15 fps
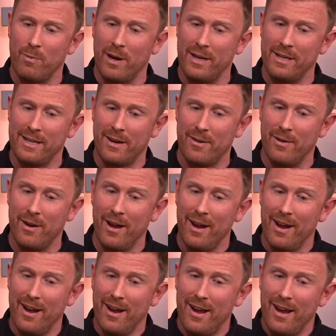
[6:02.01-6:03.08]
down,
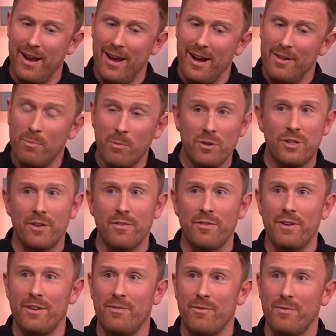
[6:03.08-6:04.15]
it's much different
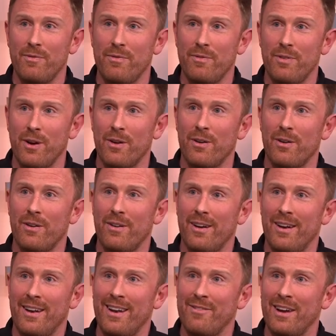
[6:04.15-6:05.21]
if you're
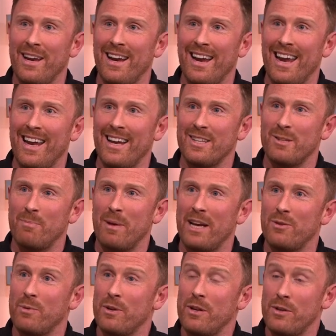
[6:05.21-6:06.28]
living in a
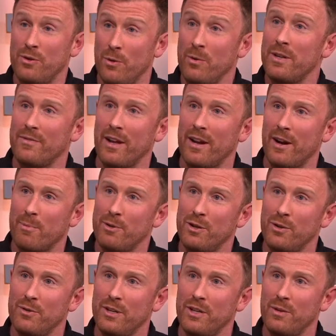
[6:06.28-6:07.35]
space where you don't have that
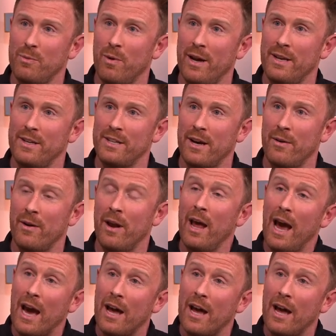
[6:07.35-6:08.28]
opportunity to wind down, and